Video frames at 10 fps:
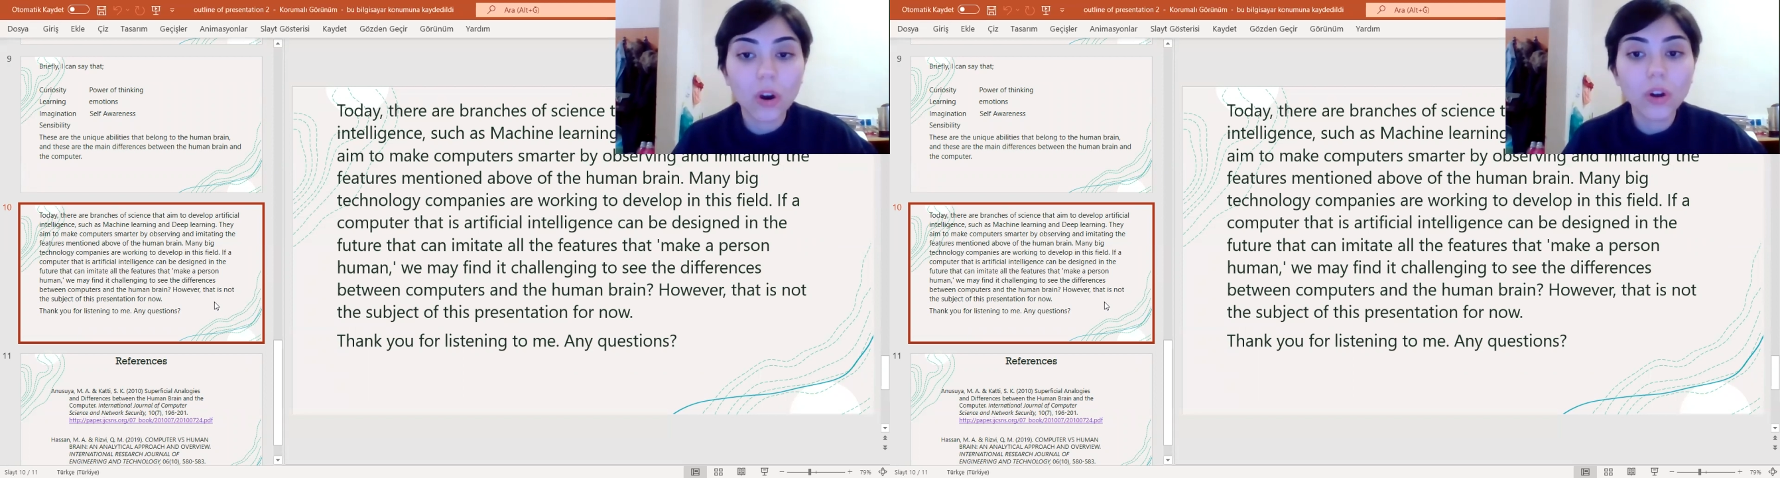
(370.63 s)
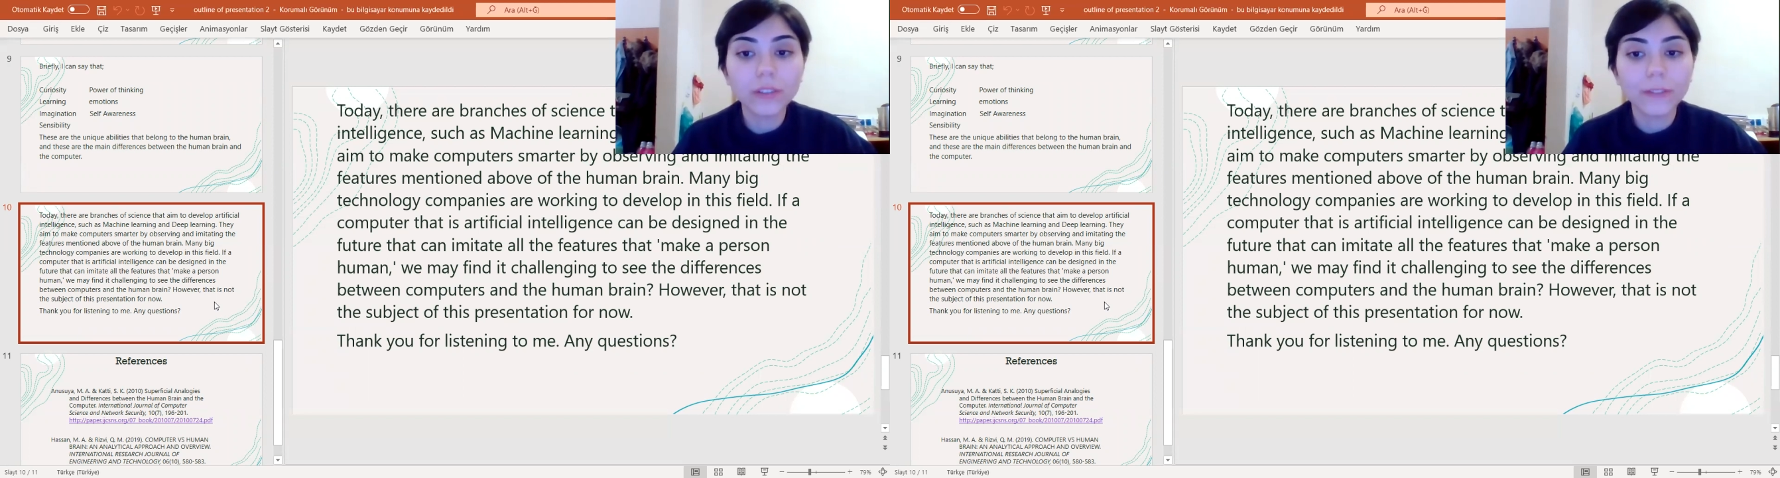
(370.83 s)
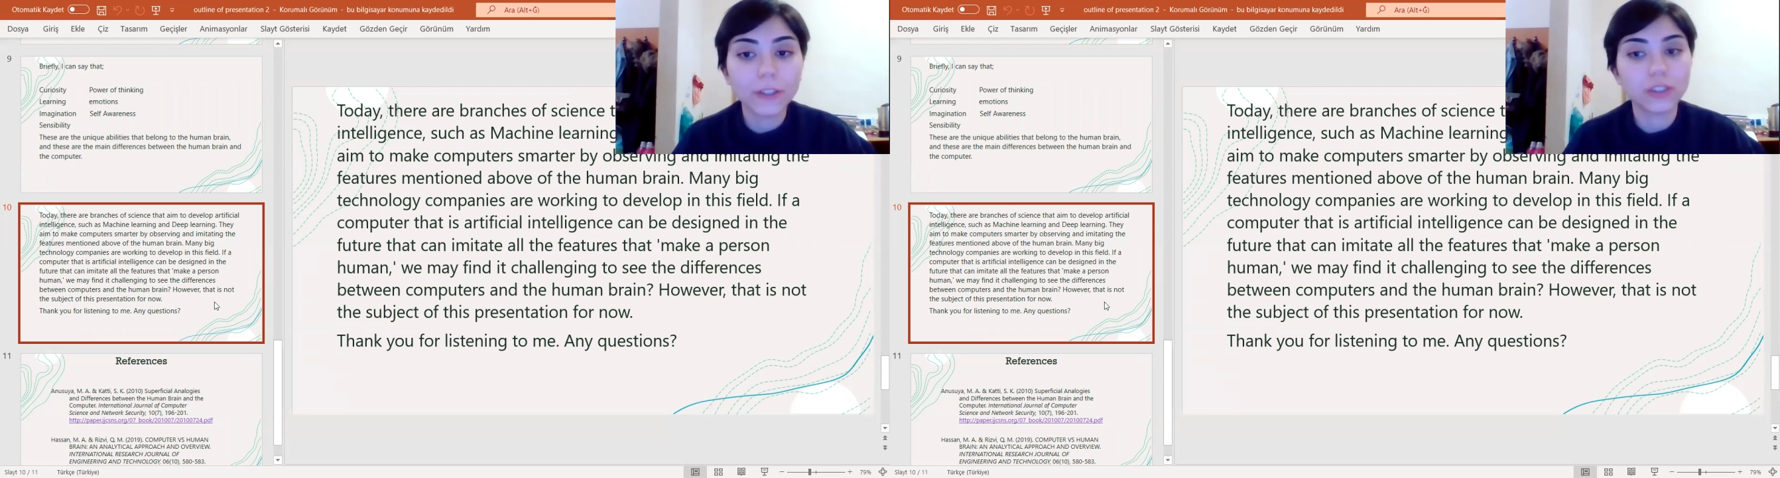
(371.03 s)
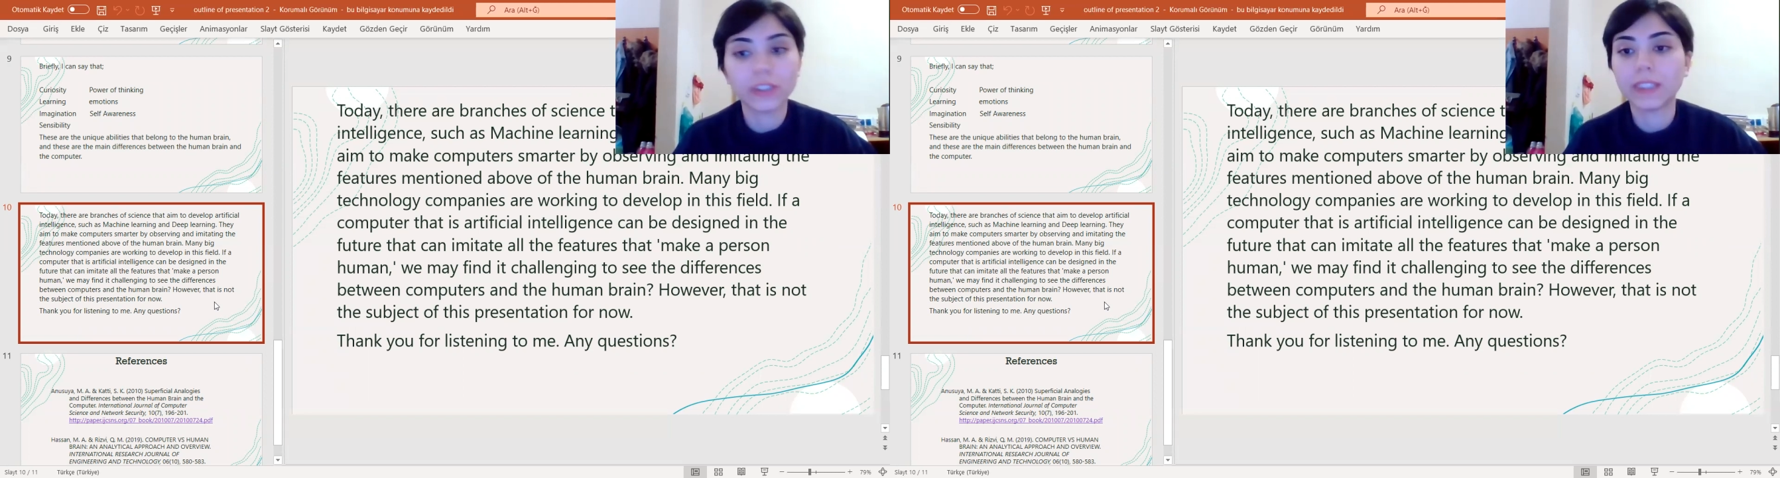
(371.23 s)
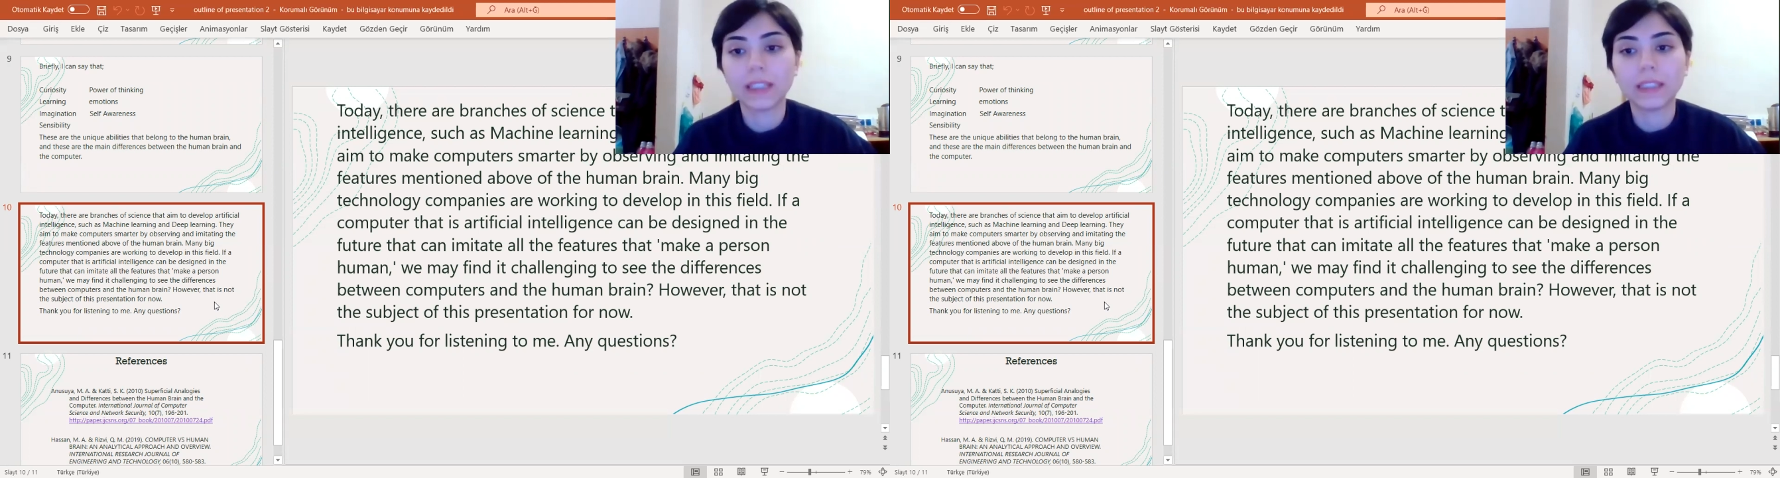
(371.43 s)
all the
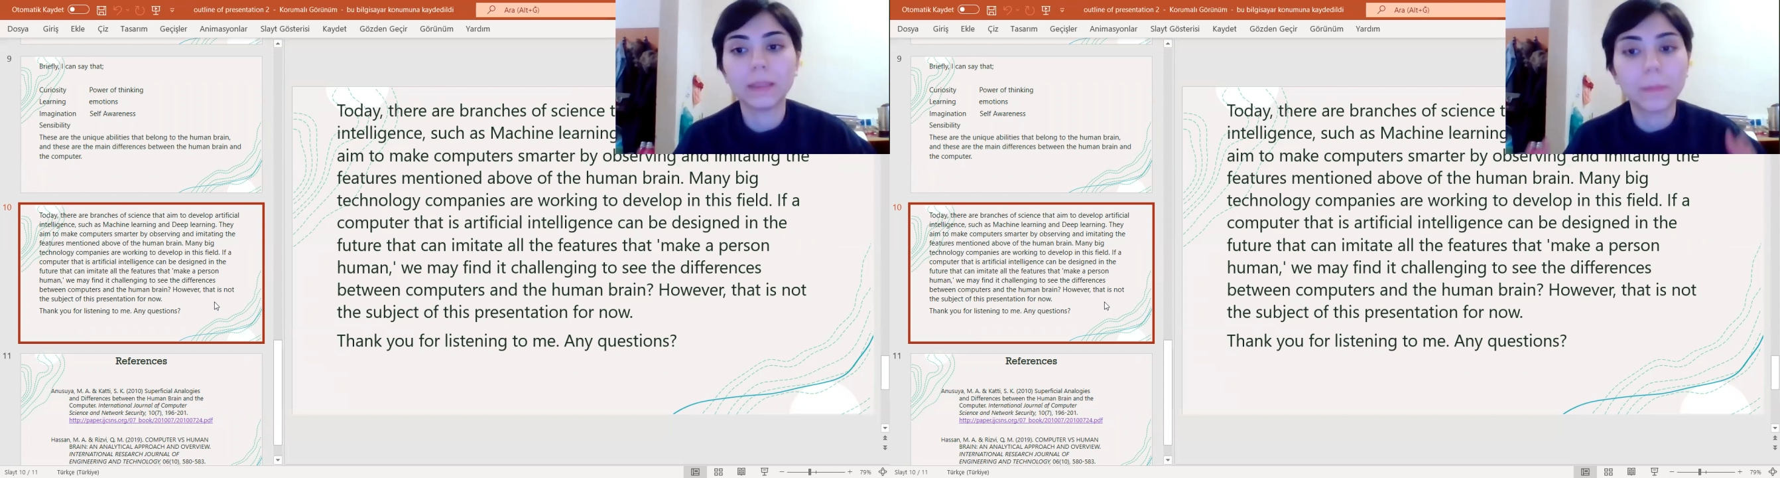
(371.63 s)
features that